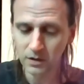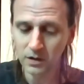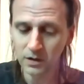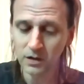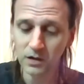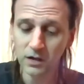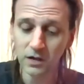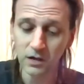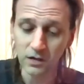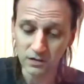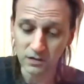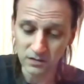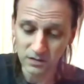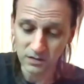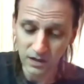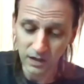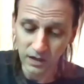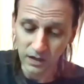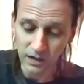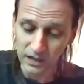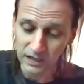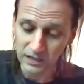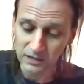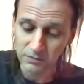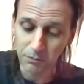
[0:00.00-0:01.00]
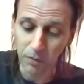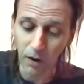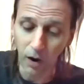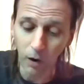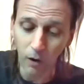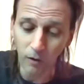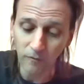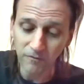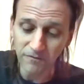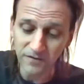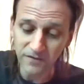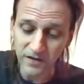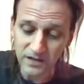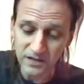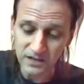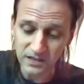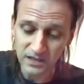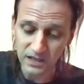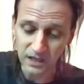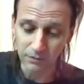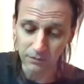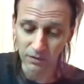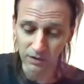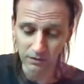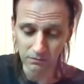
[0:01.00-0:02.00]
Yes, it's Paul
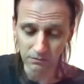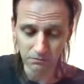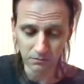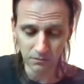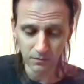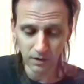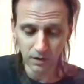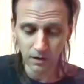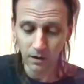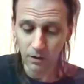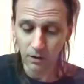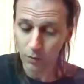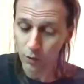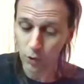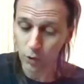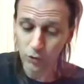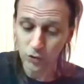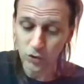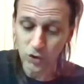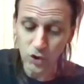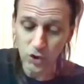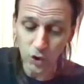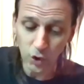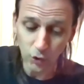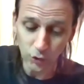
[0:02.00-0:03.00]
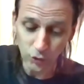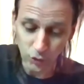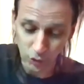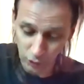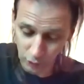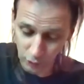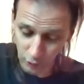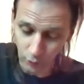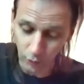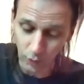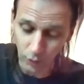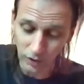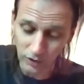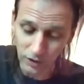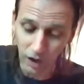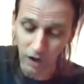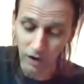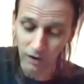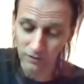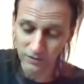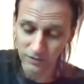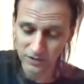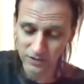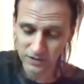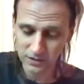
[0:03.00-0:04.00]
Fitzgibbon. Those children who were
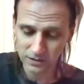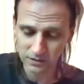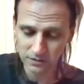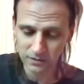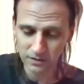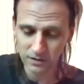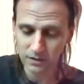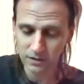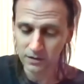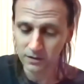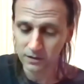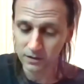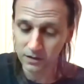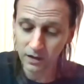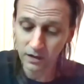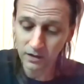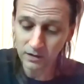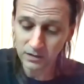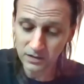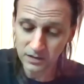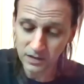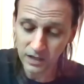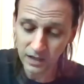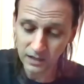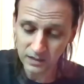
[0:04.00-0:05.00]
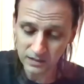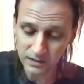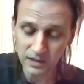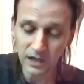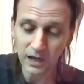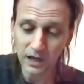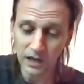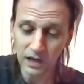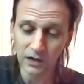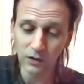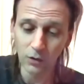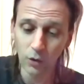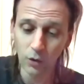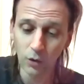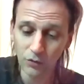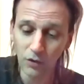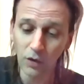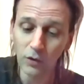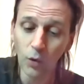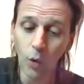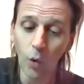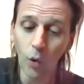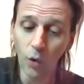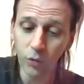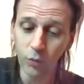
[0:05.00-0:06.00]
lost. Yes, in the
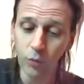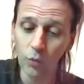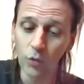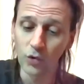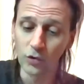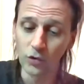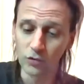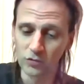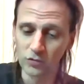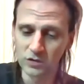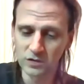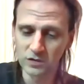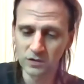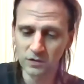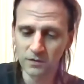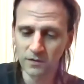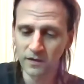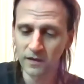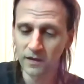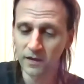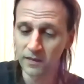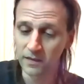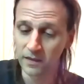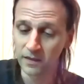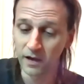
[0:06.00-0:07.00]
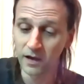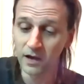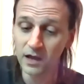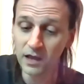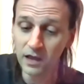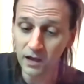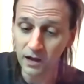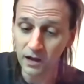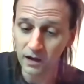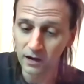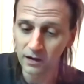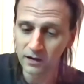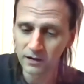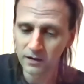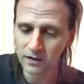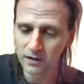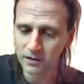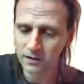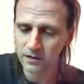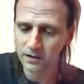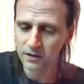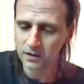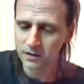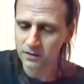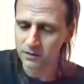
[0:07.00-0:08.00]
North Woods. They're here.
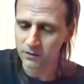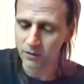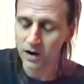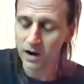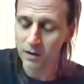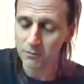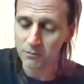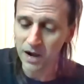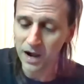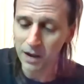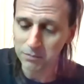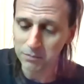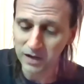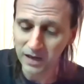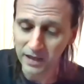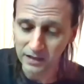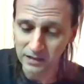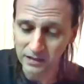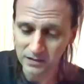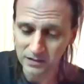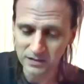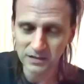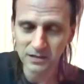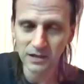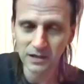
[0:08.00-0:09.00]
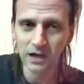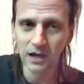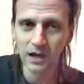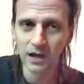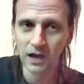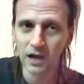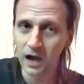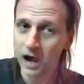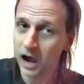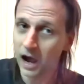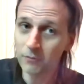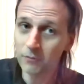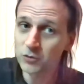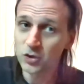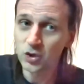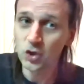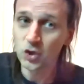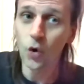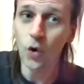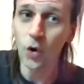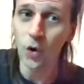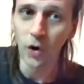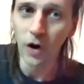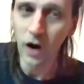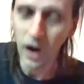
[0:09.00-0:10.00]
They're at my place. I'm
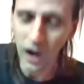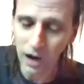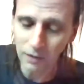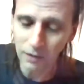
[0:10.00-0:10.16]
sure.